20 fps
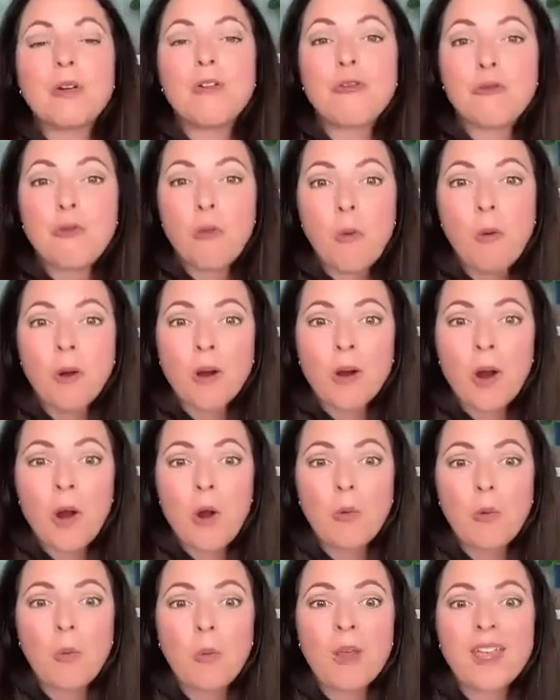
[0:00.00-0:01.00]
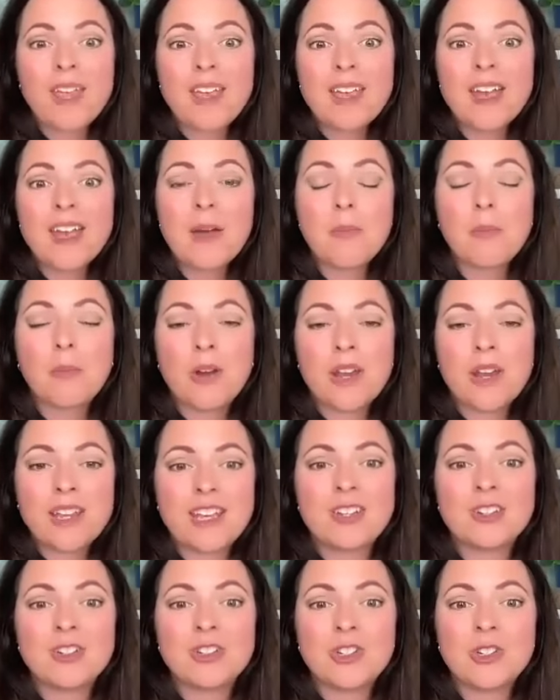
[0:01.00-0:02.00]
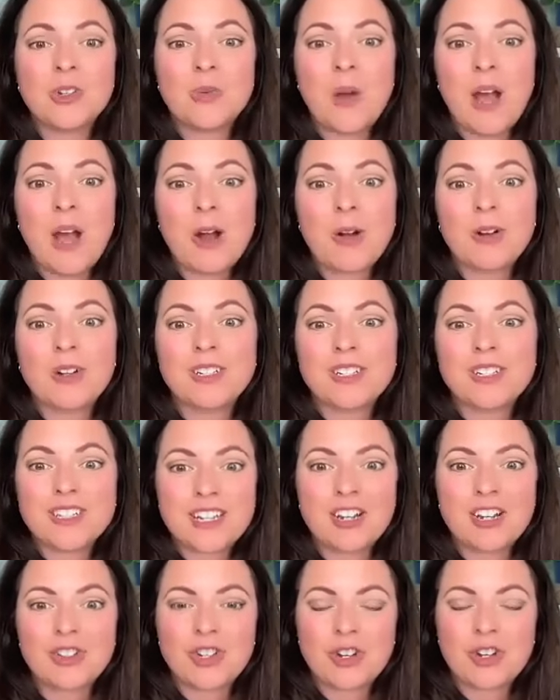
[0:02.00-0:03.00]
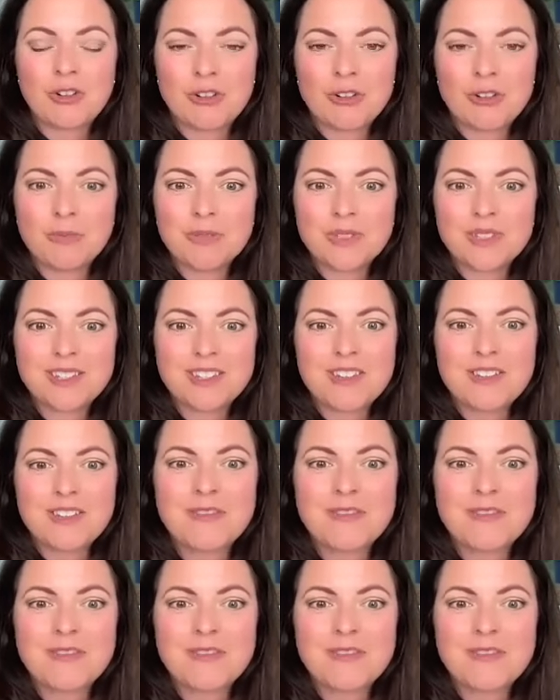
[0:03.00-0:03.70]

before we break into our discussion groups?